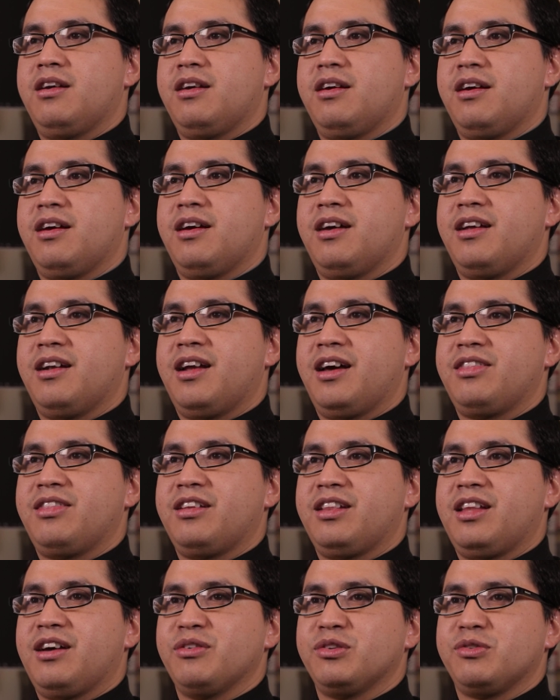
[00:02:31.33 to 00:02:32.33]
and I
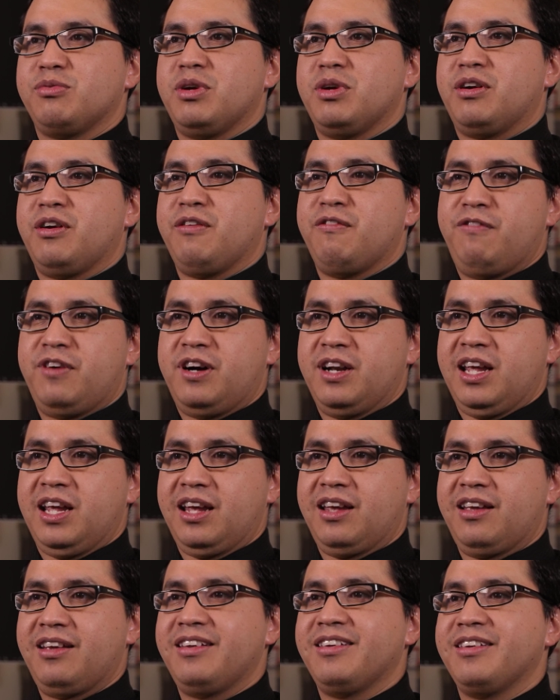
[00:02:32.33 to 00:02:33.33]
thought that was very
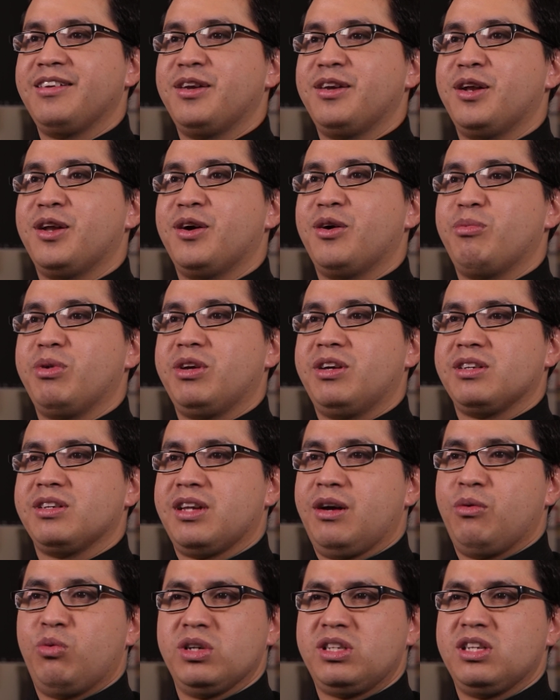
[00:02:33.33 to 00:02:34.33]
funny, you know, because
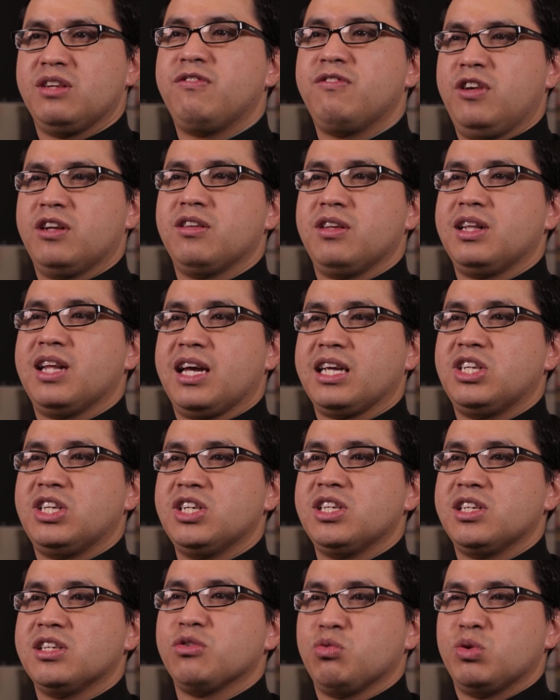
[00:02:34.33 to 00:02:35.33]
I wasn't feeling like
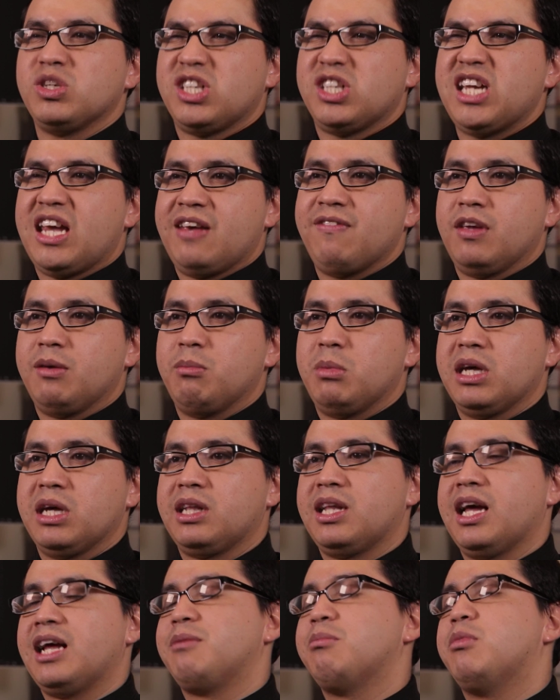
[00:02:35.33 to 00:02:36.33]
Jesus was saving me at
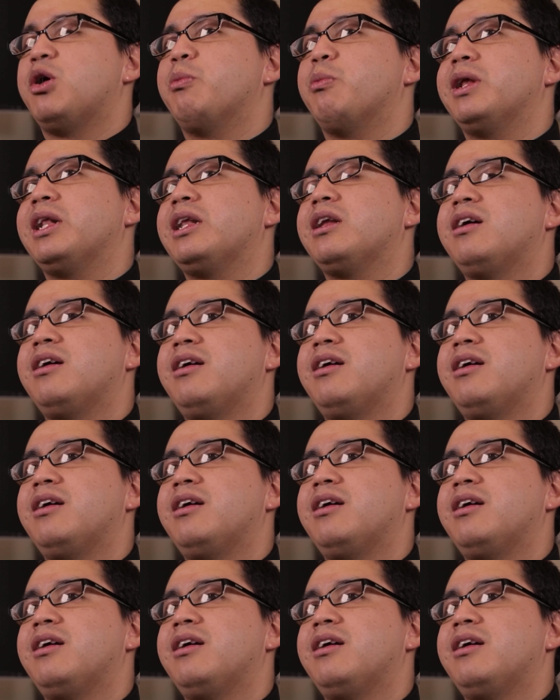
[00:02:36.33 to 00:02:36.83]
that moment.